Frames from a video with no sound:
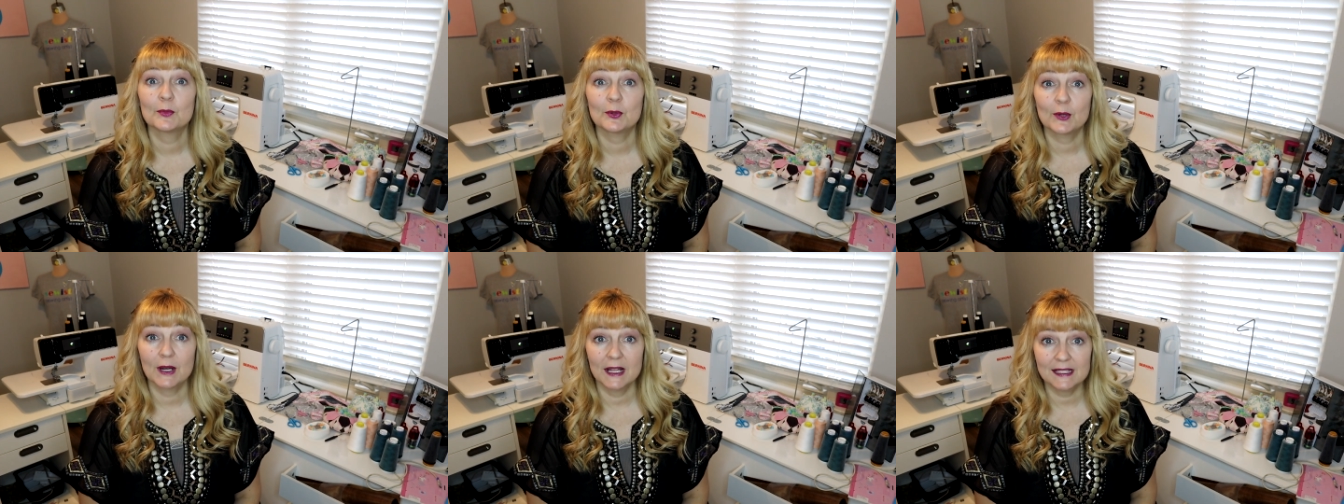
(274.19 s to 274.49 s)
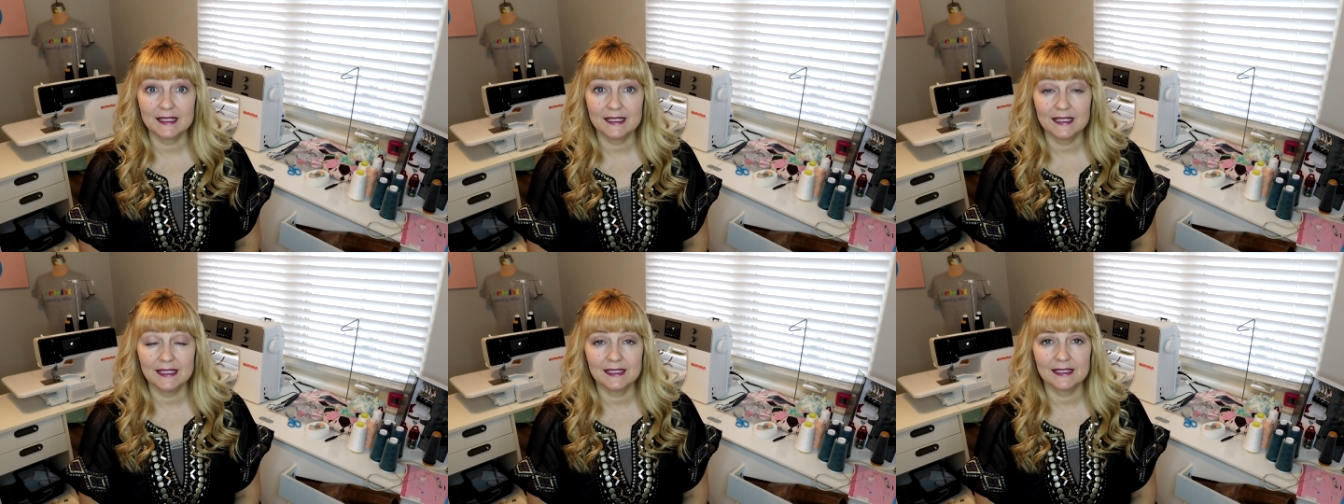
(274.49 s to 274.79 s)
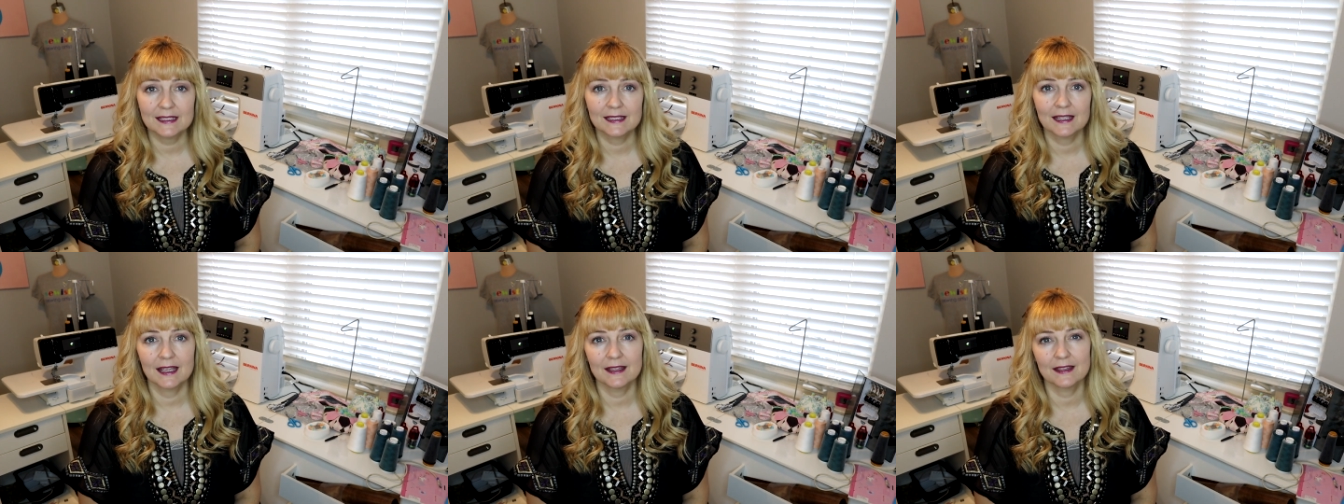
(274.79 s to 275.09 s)
press
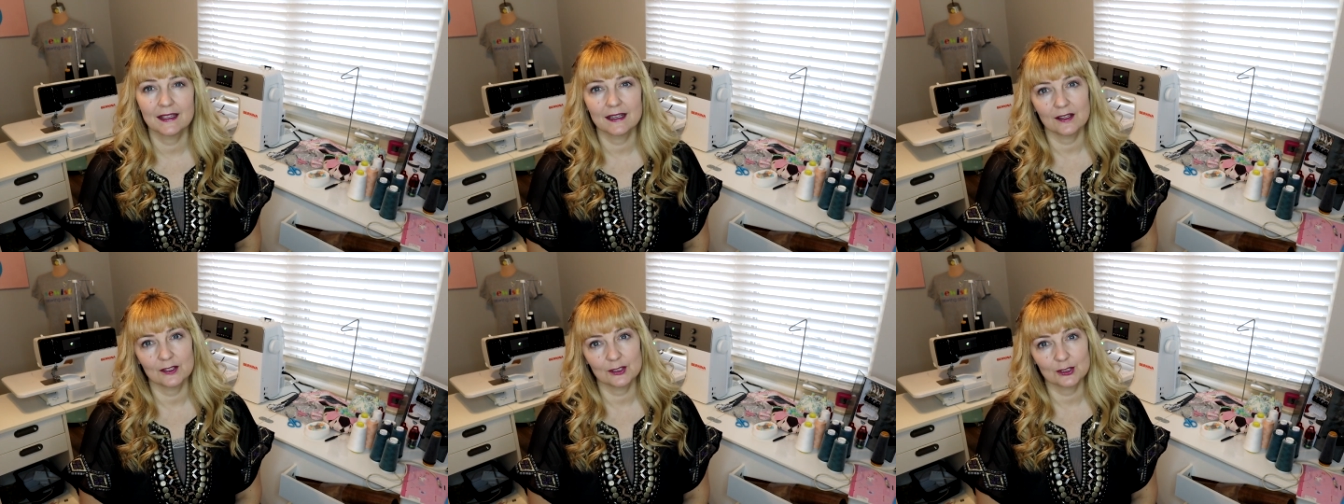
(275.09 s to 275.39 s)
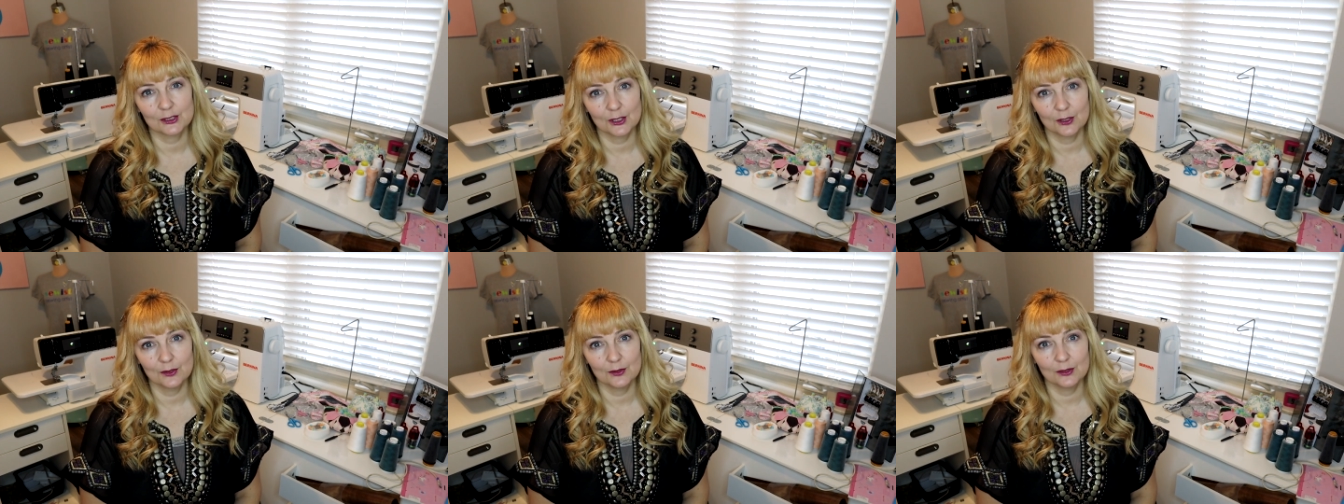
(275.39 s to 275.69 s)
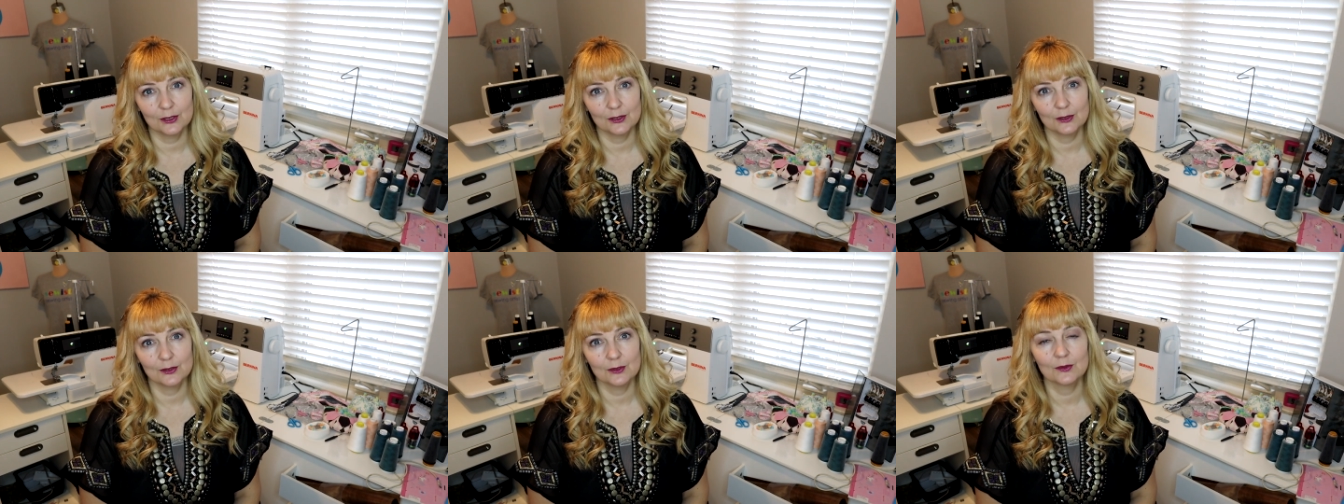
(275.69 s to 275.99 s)
it and then I'll show
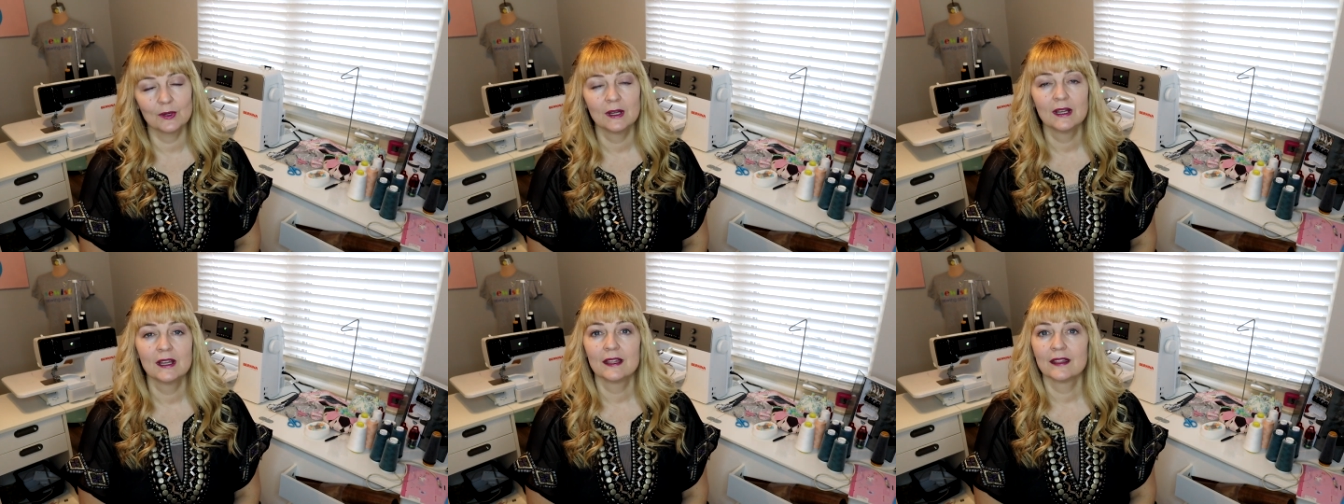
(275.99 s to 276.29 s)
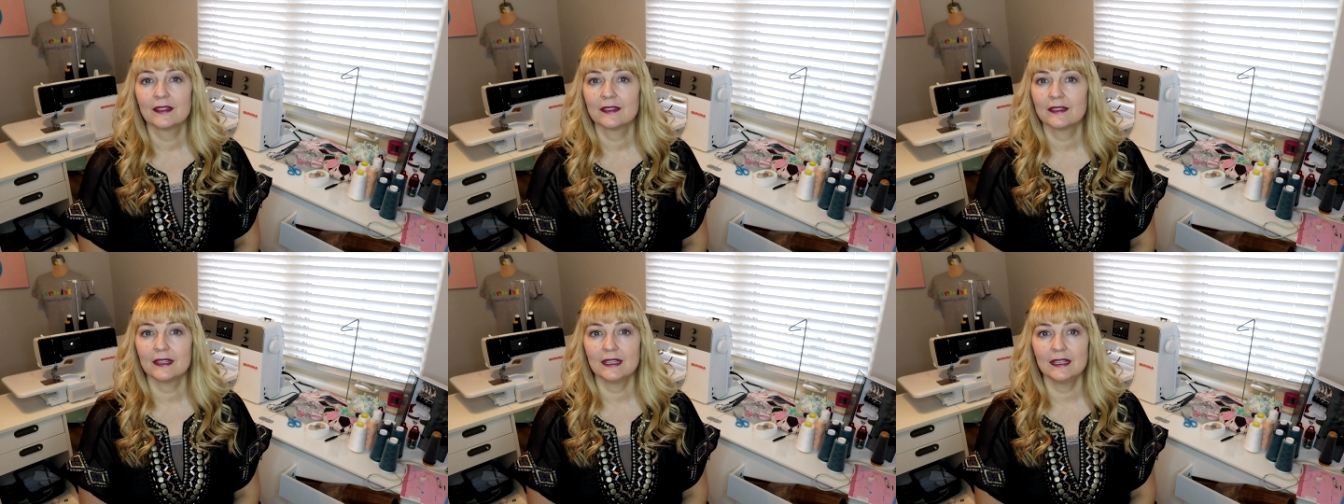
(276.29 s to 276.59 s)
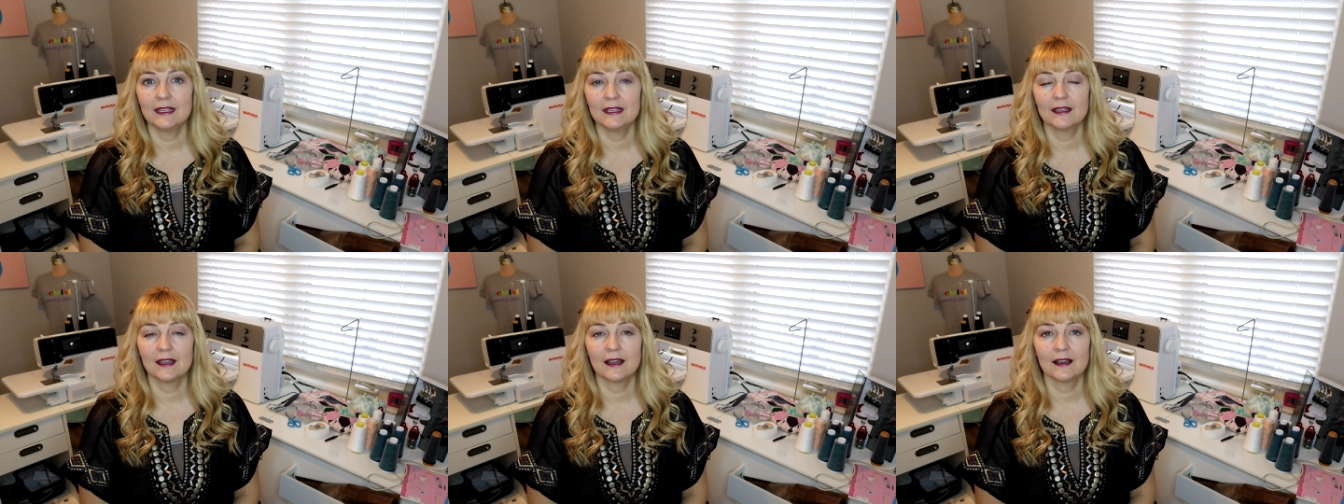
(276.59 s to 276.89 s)
you
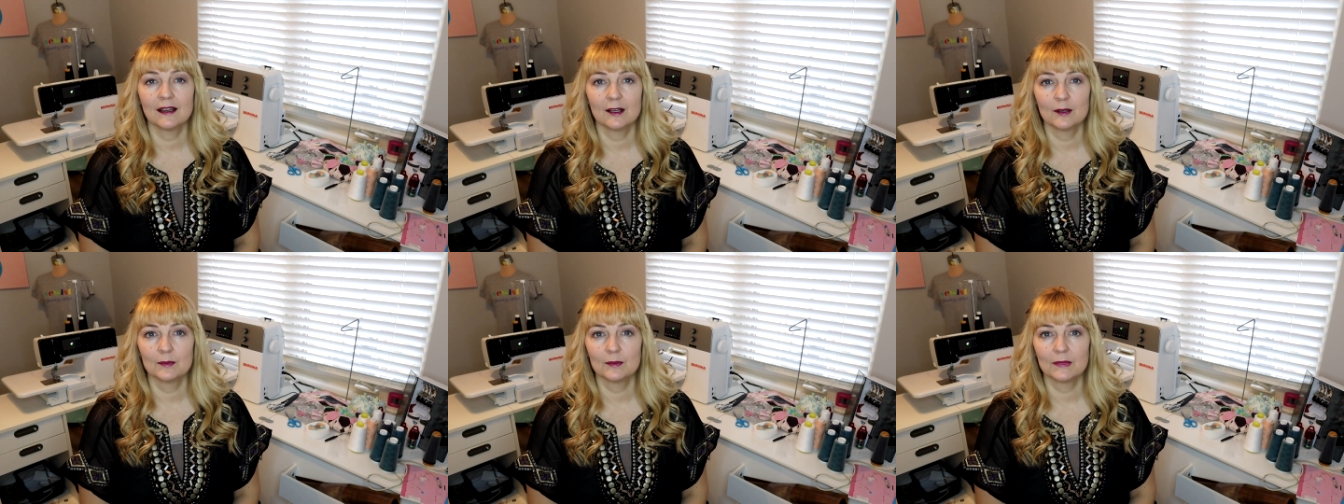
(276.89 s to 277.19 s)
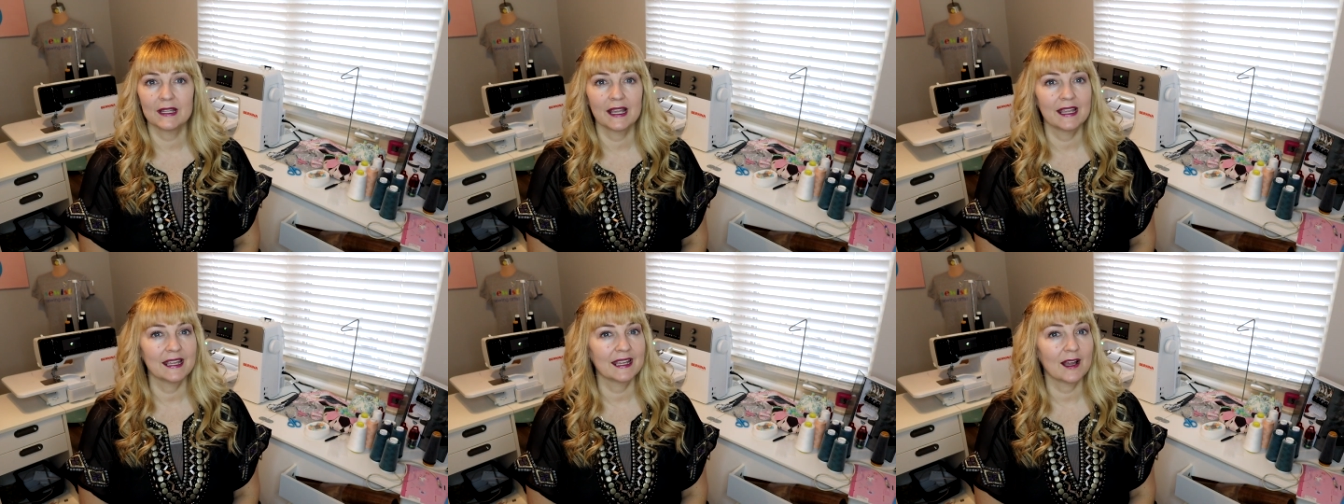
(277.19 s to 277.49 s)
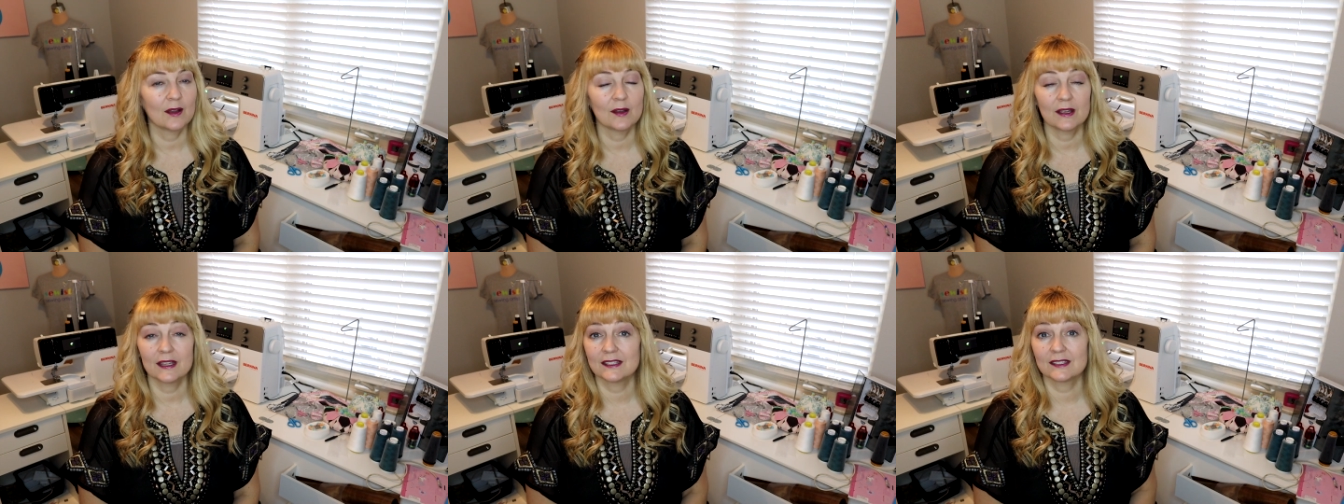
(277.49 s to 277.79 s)
the um,
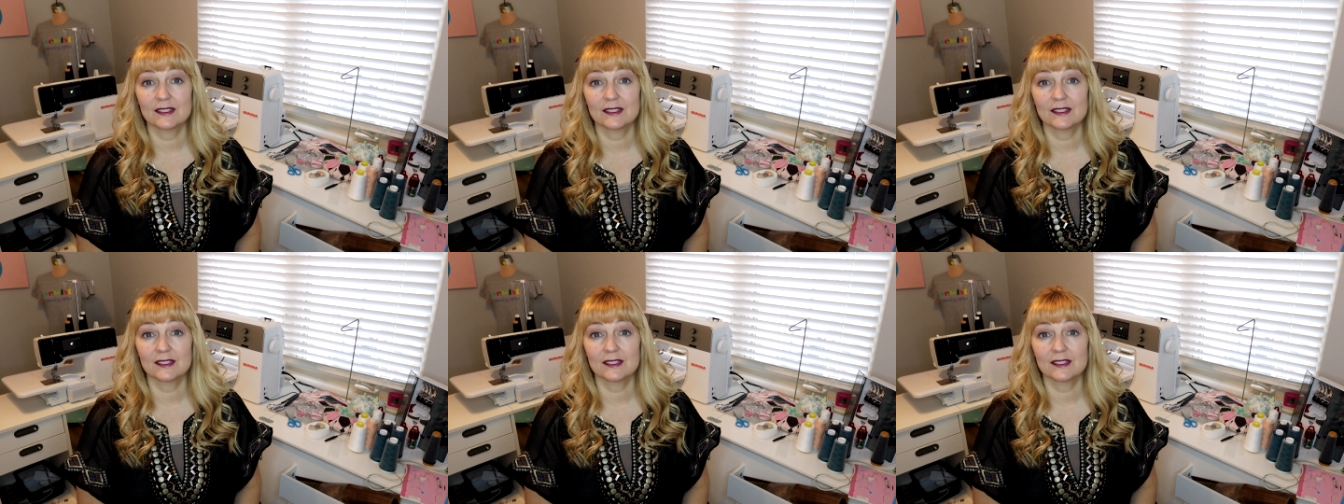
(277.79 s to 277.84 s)
laying out.